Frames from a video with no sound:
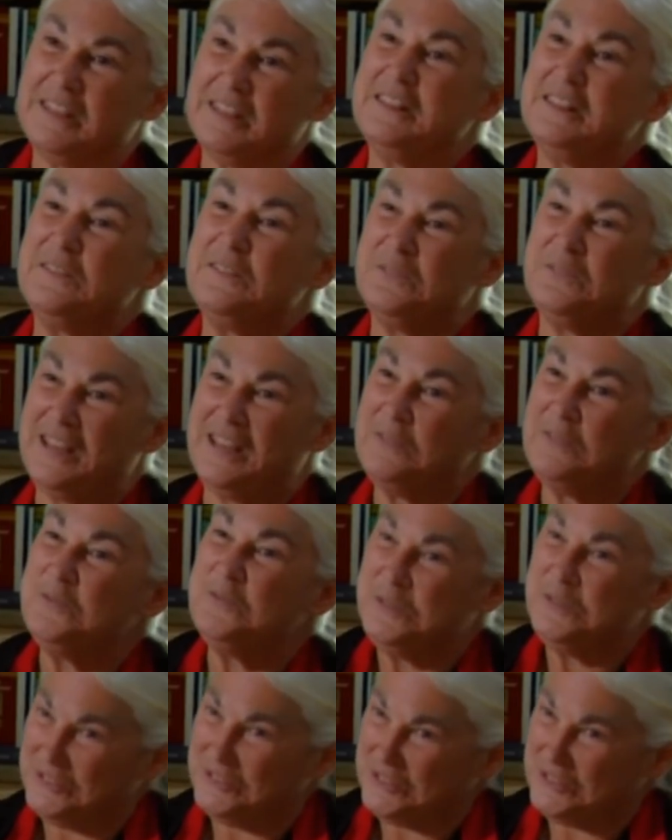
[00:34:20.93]
then if that
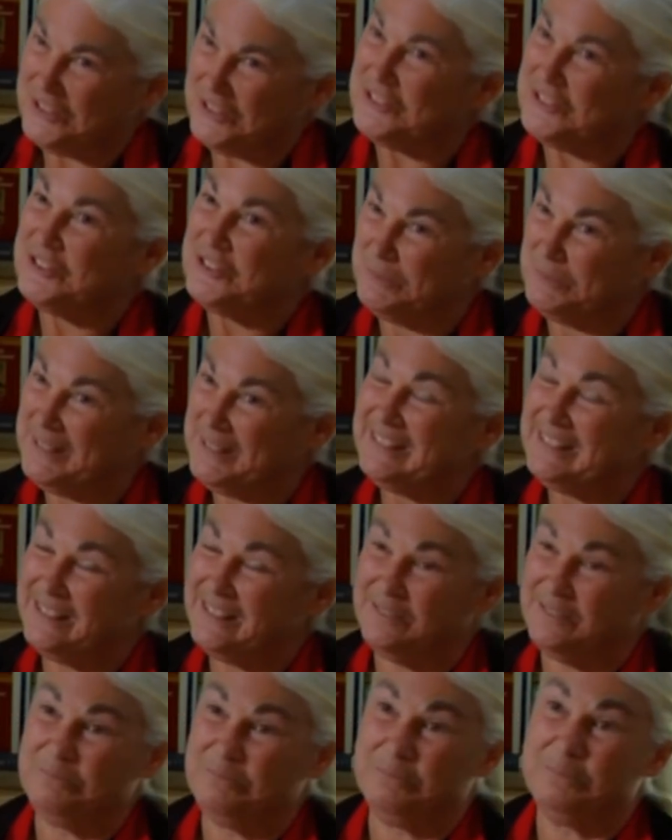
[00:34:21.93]
food is also
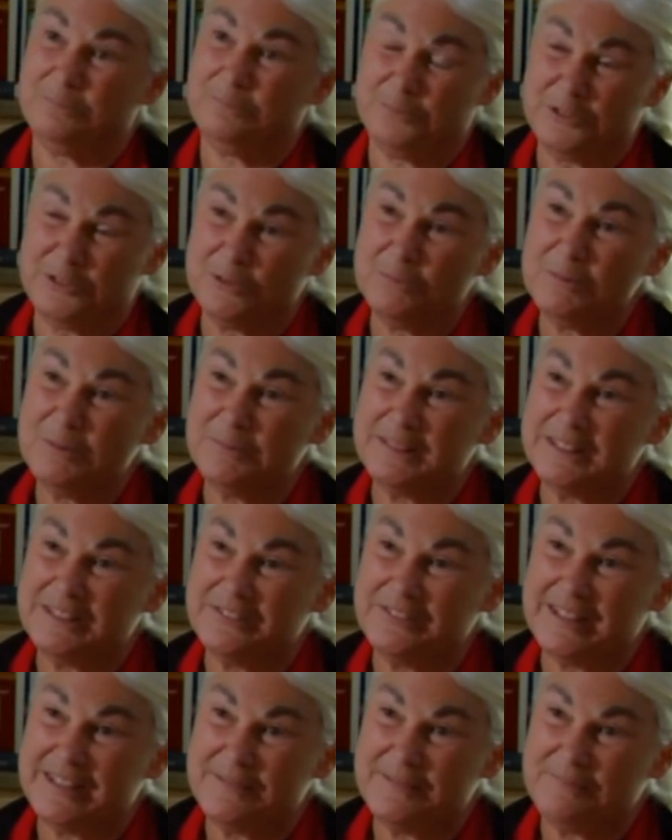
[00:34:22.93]
depleted, presumably,
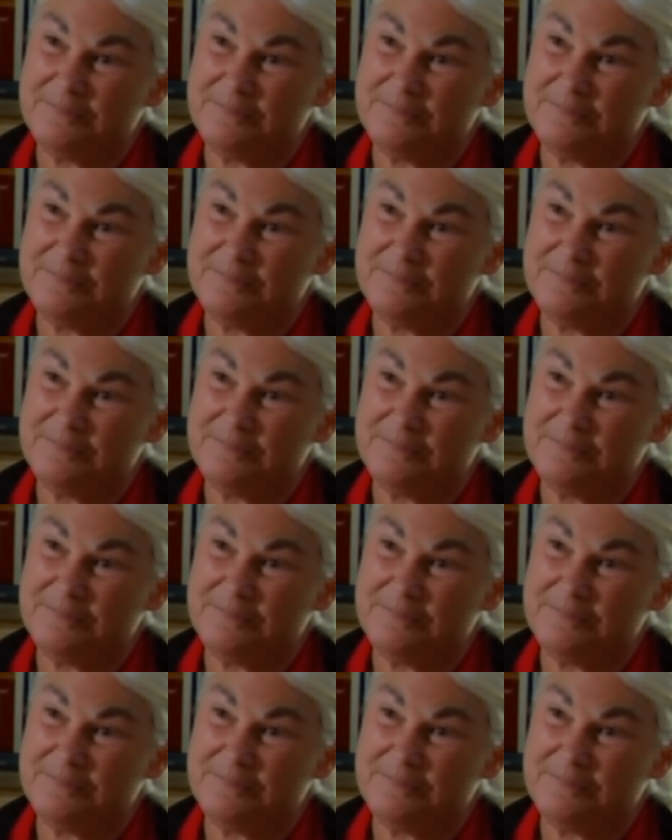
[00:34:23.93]
right?